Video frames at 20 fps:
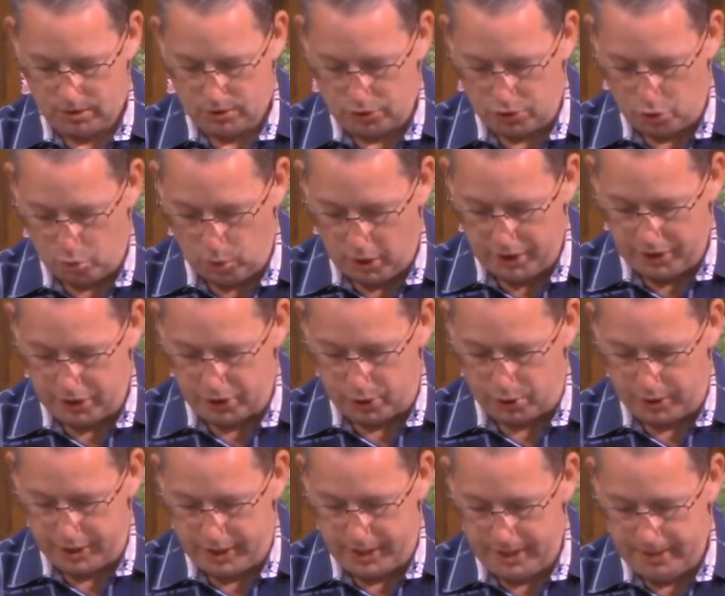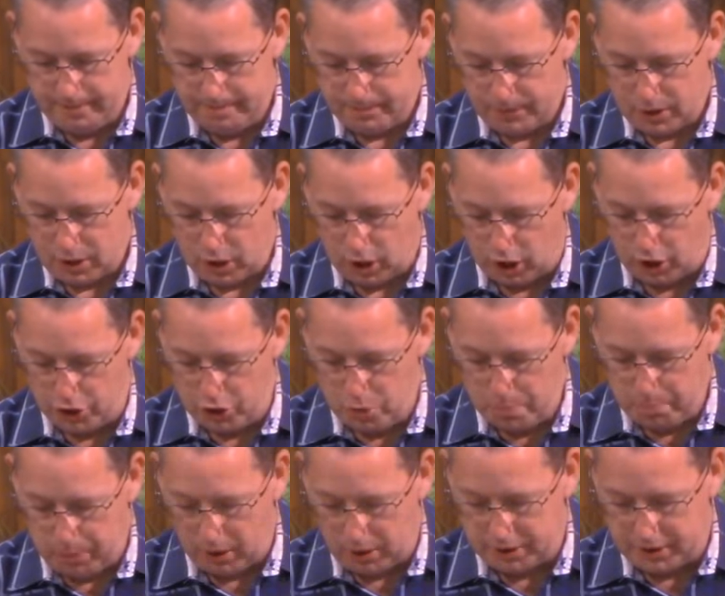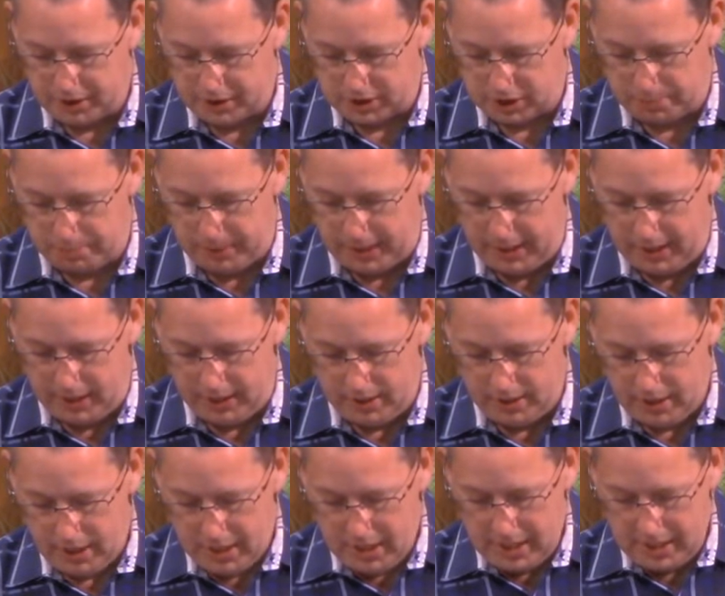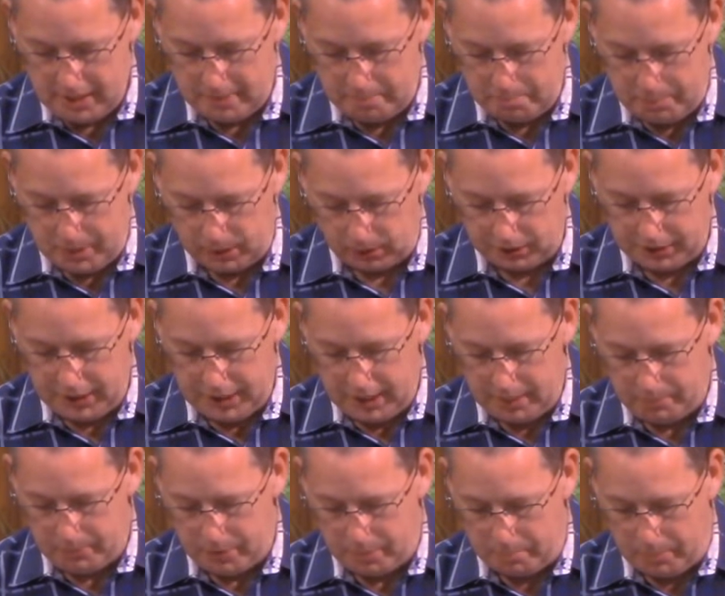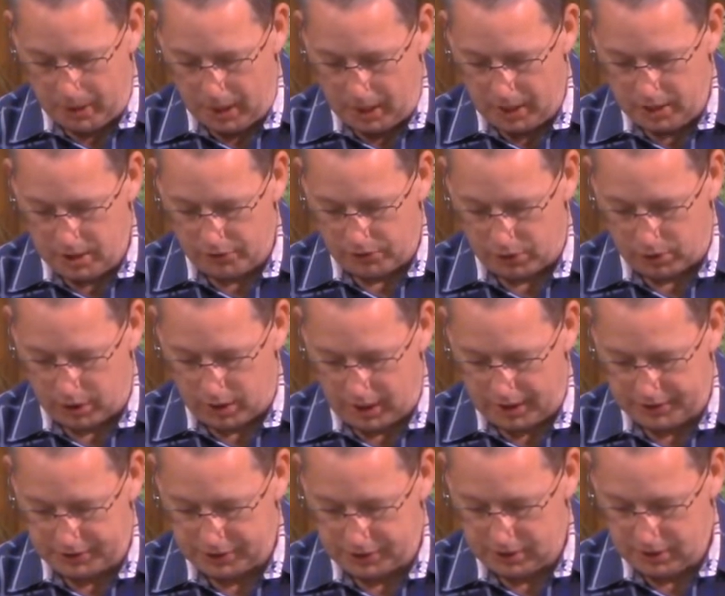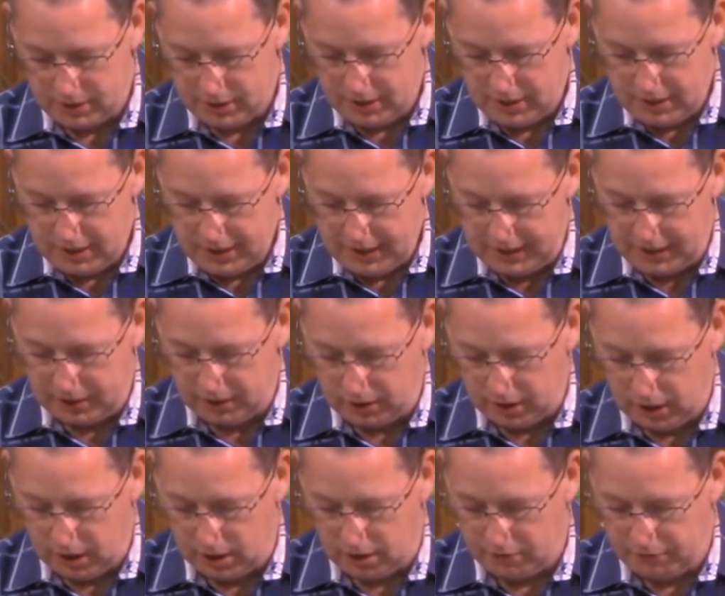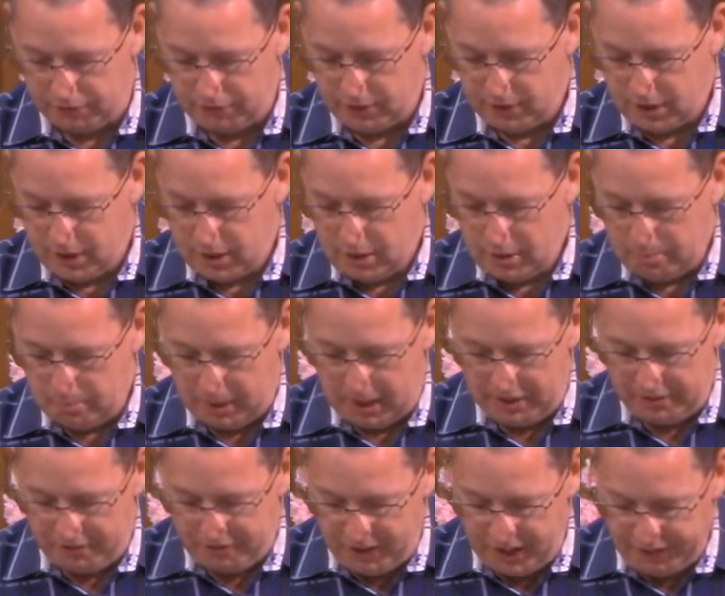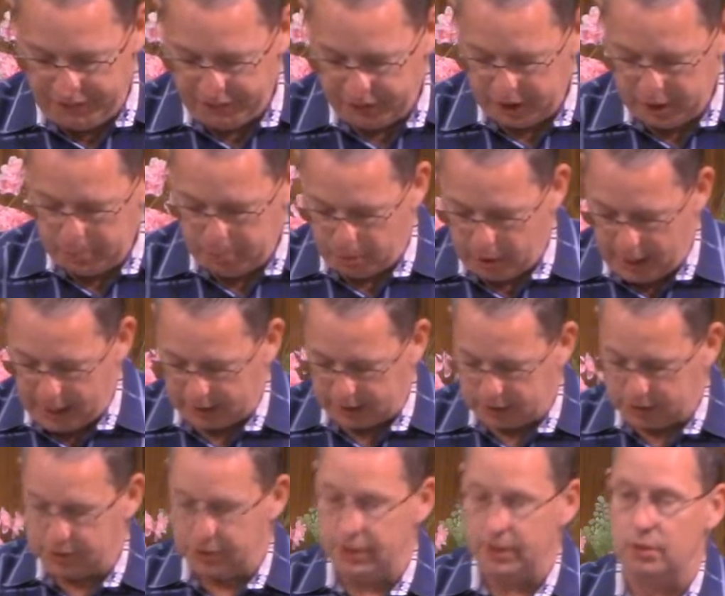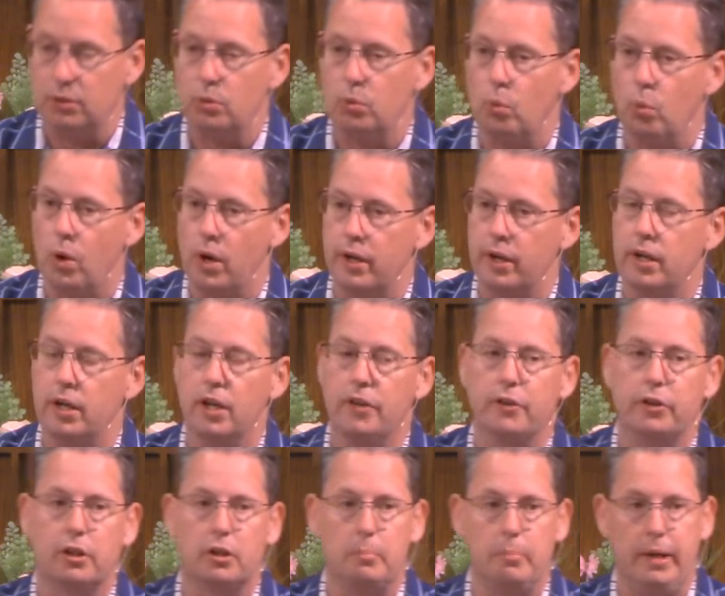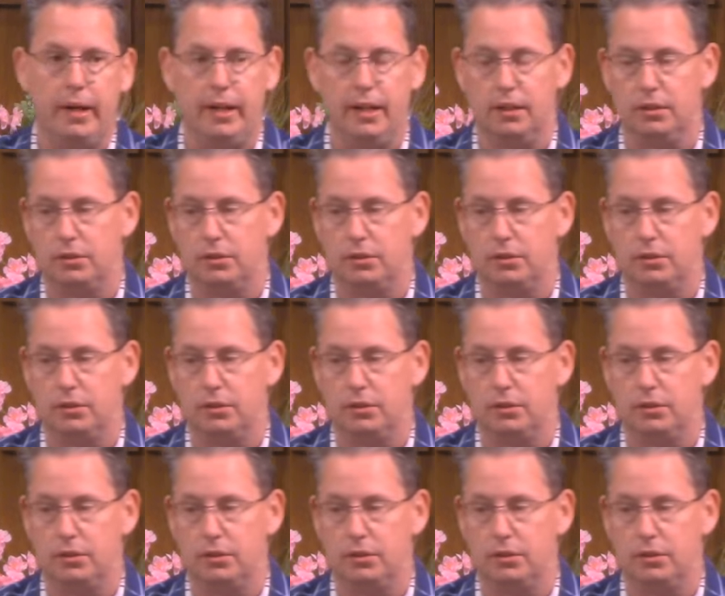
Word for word: To what degree are you participating in building up the body of Christ in love by faithfully practicing one another commands?